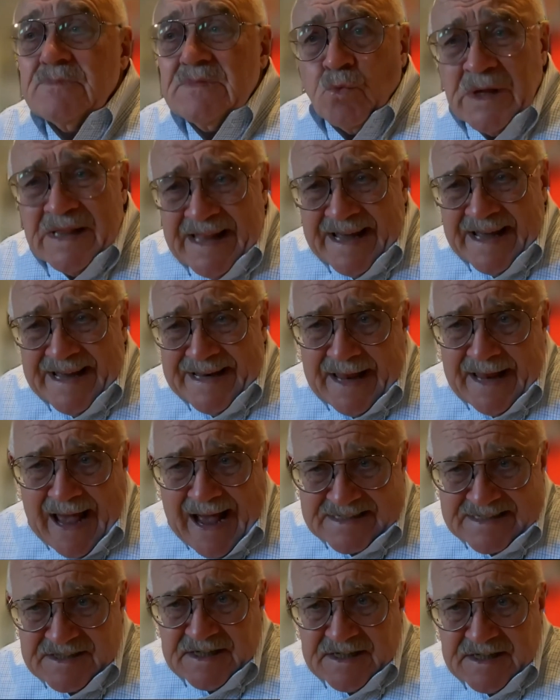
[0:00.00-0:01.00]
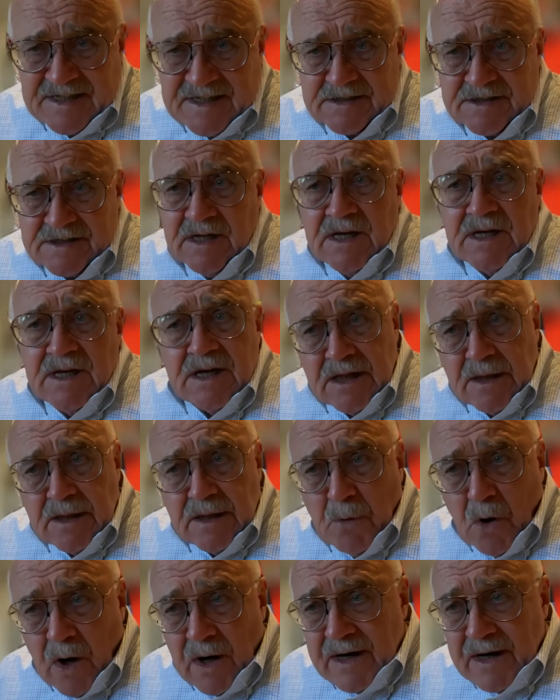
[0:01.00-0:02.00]
related assets in the
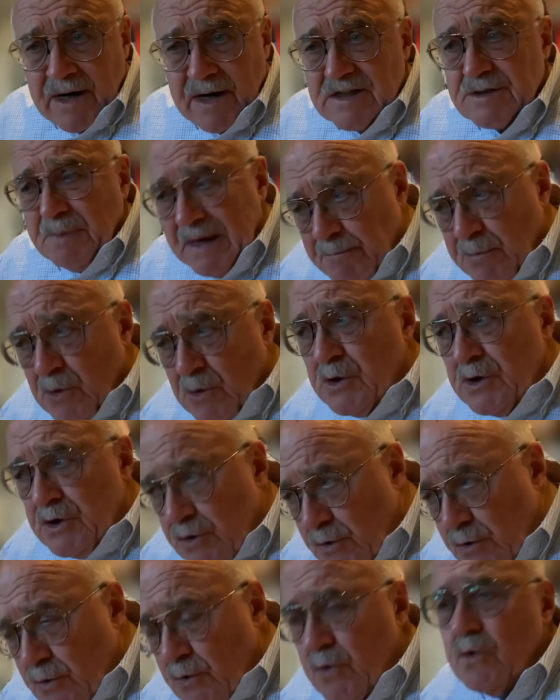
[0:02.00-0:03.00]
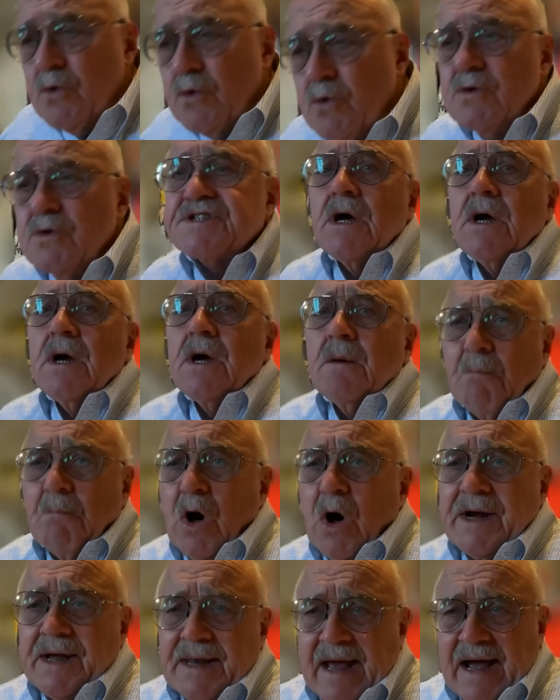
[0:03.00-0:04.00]
markets. People use
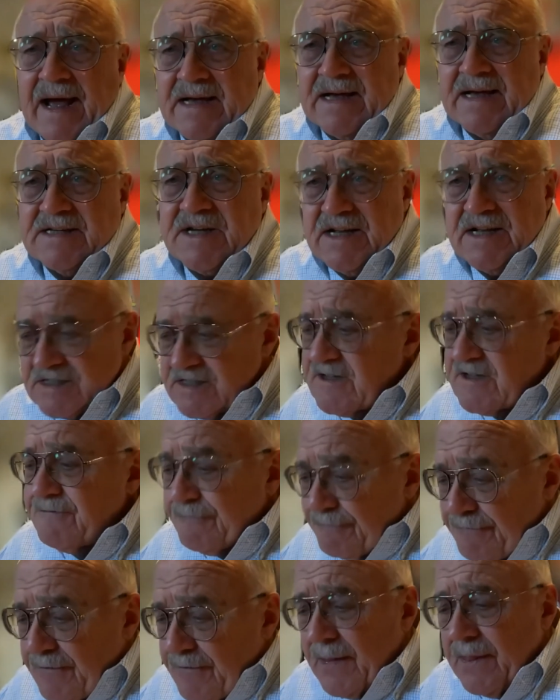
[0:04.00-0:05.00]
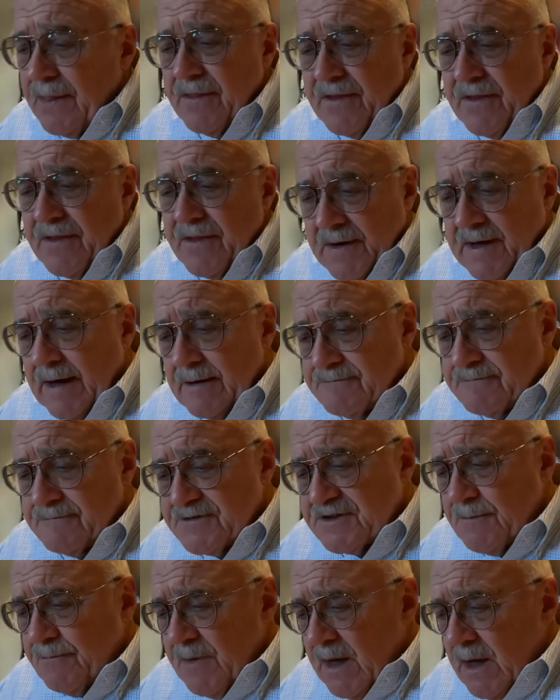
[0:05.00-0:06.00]
market assets to fund their
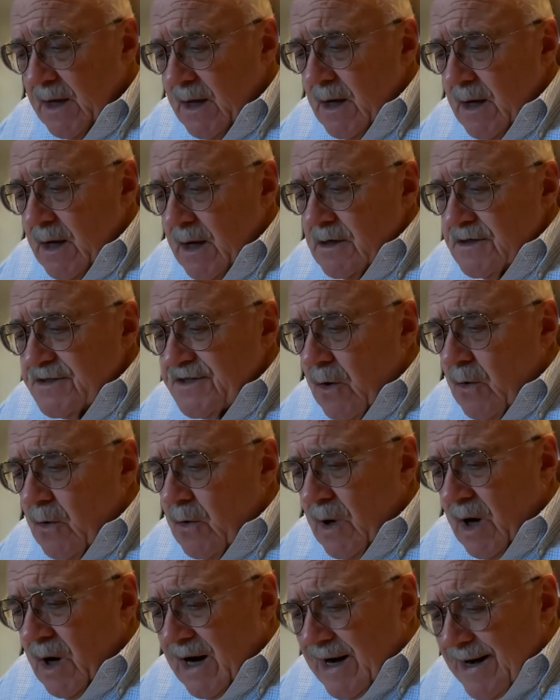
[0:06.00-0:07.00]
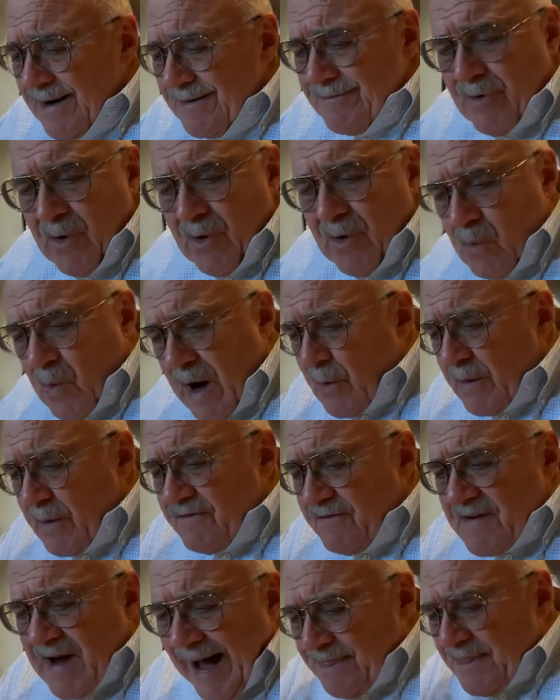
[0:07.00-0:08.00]
gifts. So while
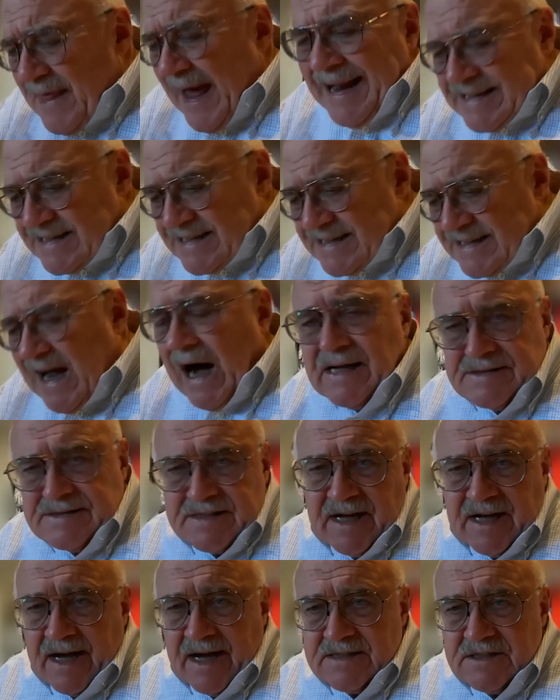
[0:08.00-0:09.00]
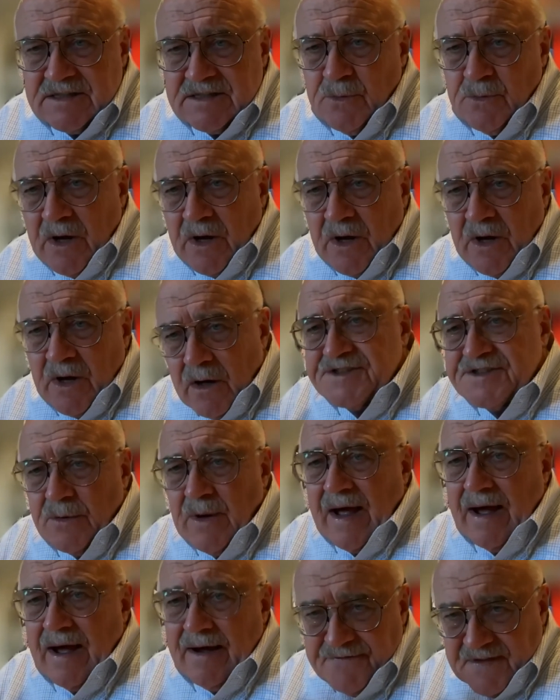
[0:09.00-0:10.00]
we've got that context, we also
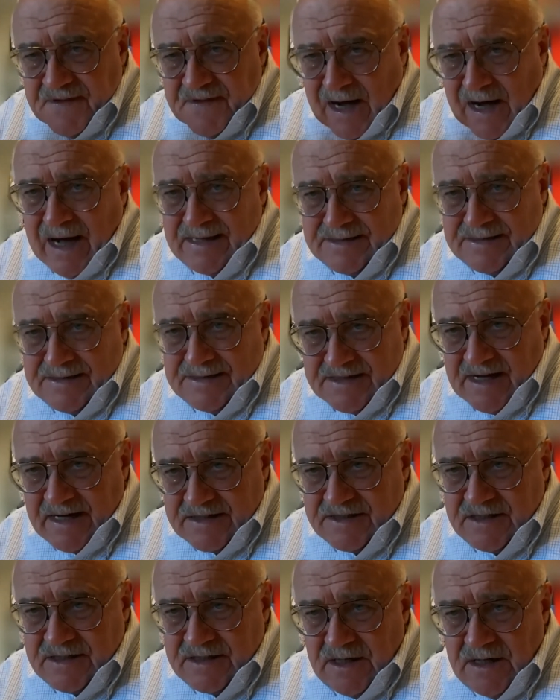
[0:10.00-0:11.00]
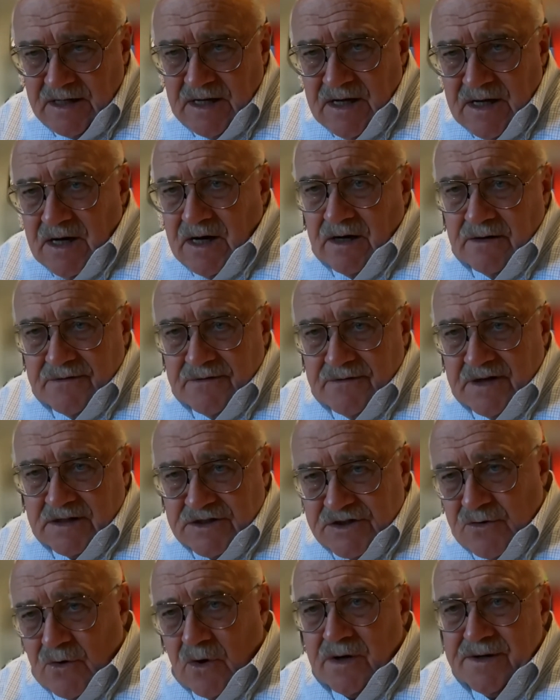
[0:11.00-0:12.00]
have the context of the
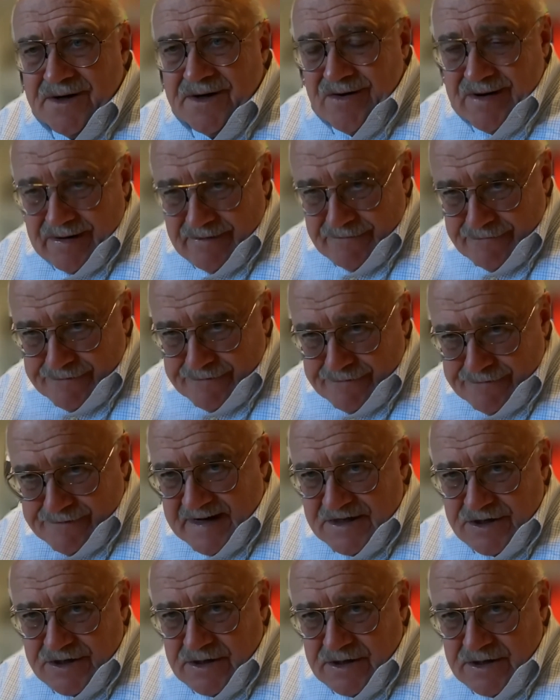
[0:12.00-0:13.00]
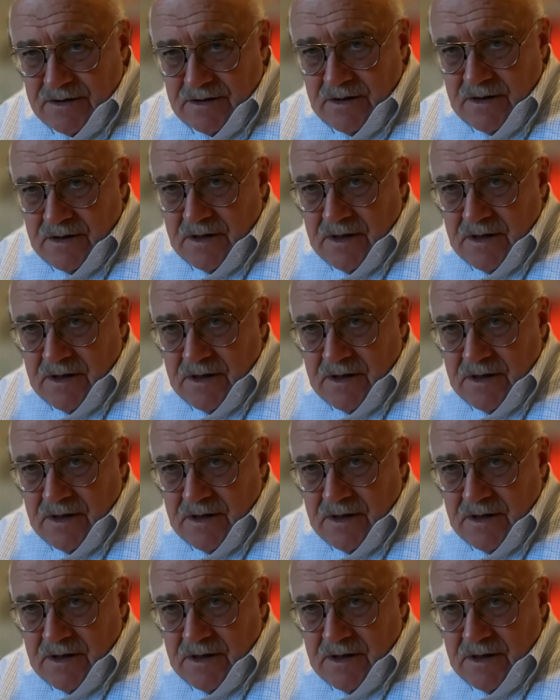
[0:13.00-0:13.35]
extraordinary inflation